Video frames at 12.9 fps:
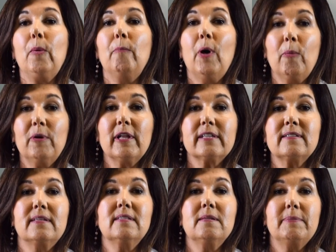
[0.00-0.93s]
Mobile
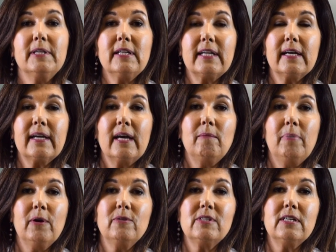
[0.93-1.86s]
accessibility can
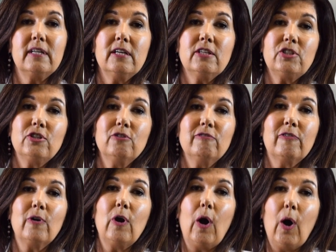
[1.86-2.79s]
pose an issue
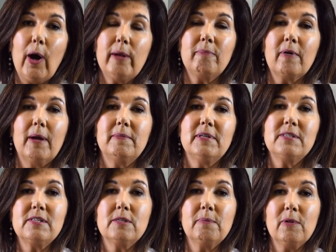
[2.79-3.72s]
for
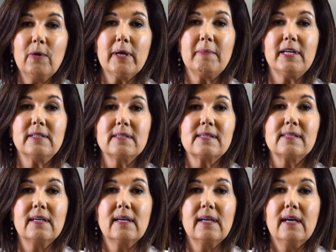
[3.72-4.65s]
on-premise
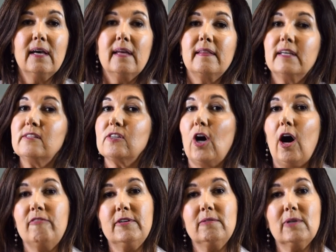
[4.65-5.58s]
deployments. These
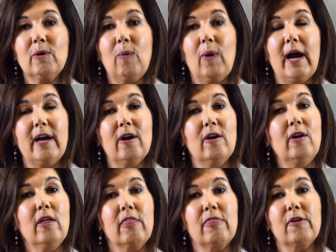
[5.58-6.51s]
often
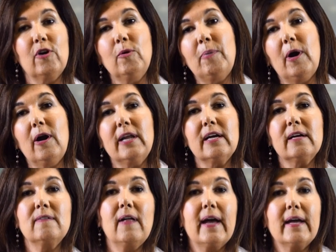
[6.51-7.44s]
require third-party
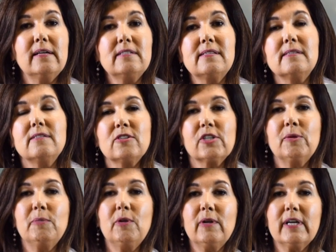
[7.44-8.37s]
clients to
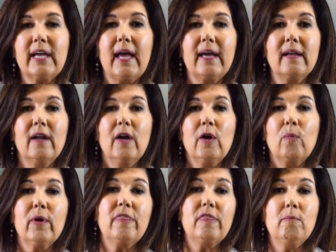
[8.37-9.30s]
communicate
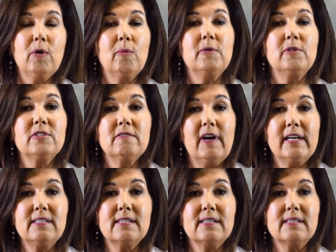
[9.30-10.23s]
with the mobile
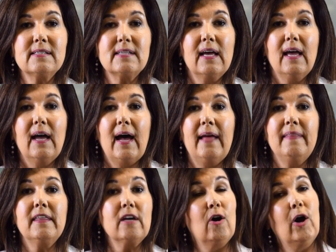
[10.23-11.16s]
devices,
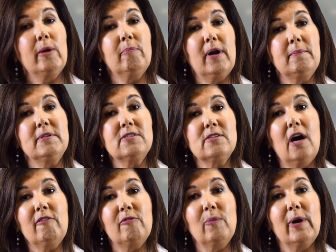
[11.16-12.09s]
and the on-premise
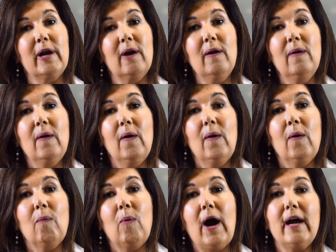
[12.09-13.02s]
software,
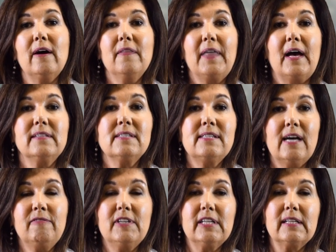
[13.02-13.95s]
while that's
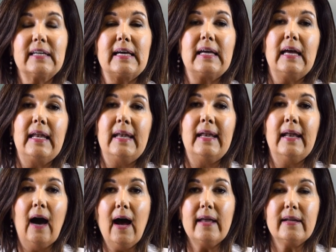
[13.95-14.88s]
definitely
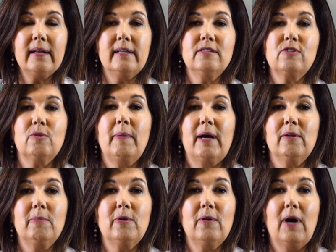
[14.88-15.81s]
not an
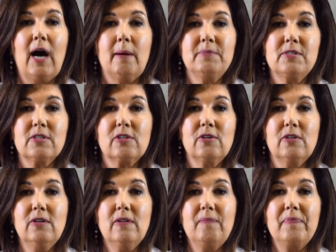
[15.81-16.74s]
insurmountable
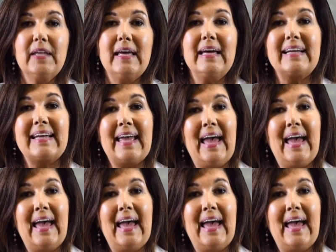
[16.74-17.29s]
obstacle, it